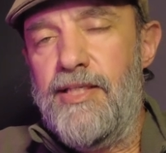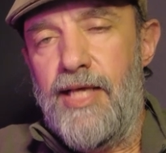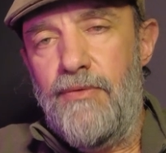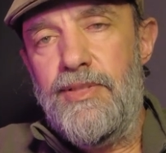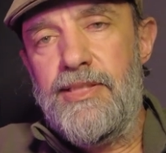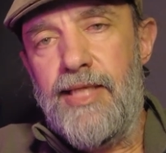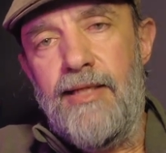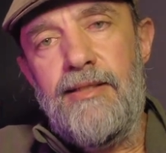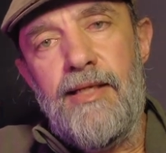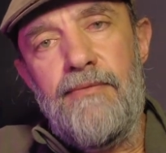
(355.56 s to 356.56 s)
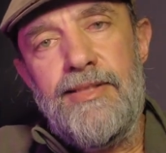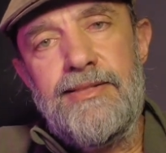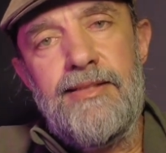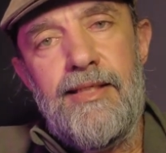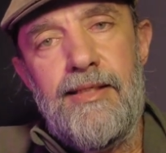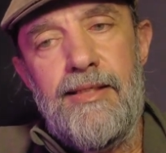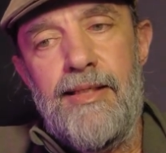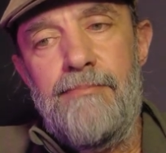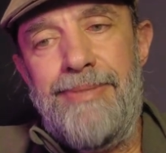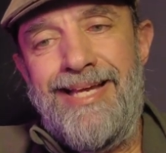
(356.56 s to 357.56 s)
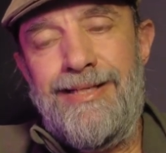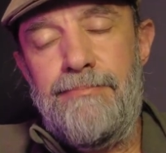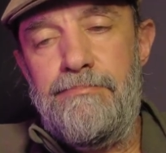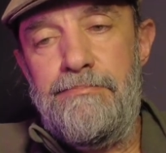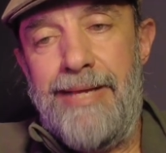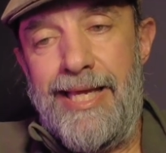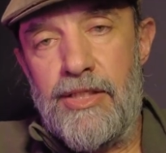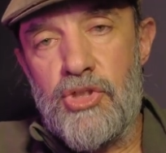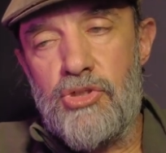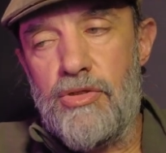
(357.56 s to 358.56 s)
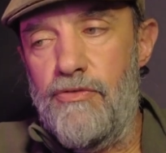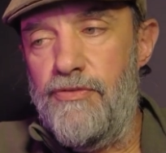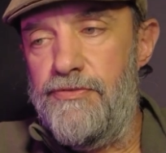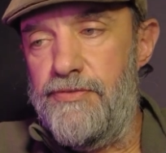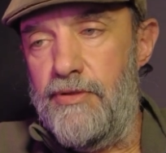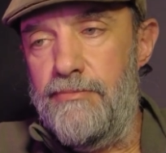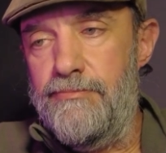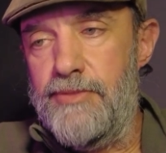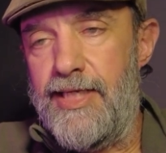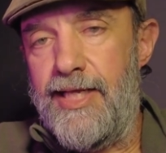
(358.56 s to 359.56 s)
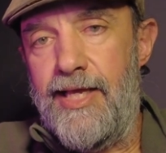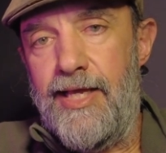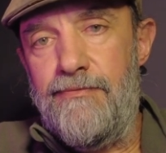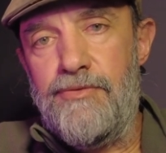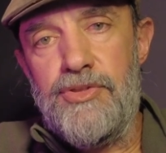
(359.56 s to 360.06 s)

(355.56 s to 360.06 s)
now and then there is a bad batch of film that I have to